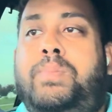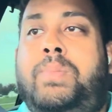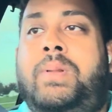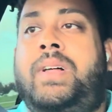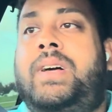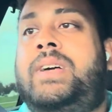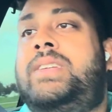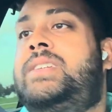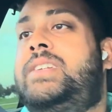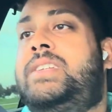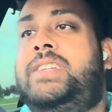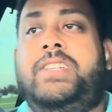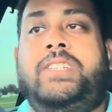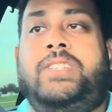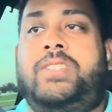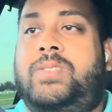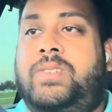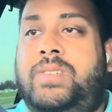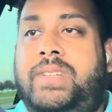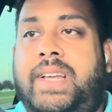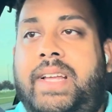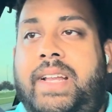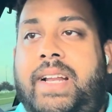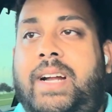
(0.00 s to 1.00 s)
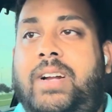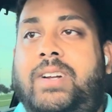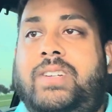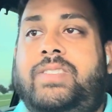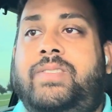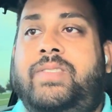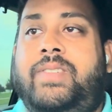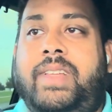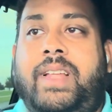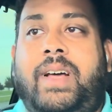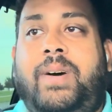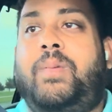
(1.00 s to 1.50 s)
plus additional 10 hours
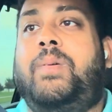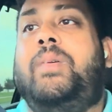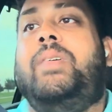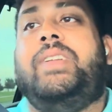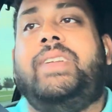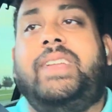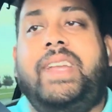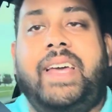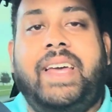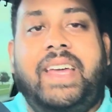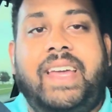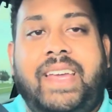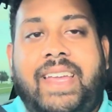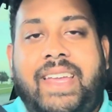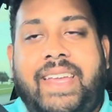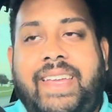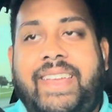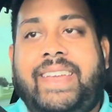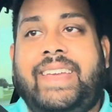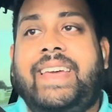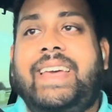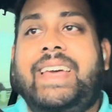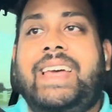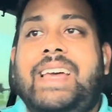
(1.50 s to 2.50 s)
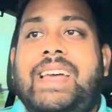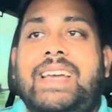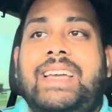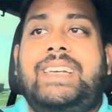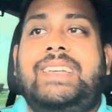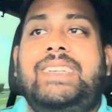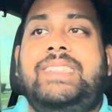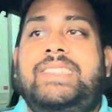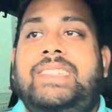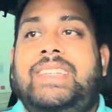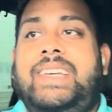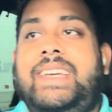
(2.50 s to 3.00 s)
for that one day,
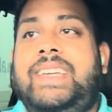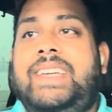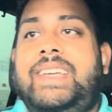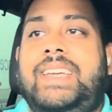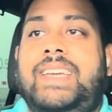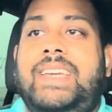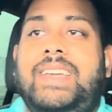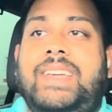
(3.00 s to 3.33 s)
because like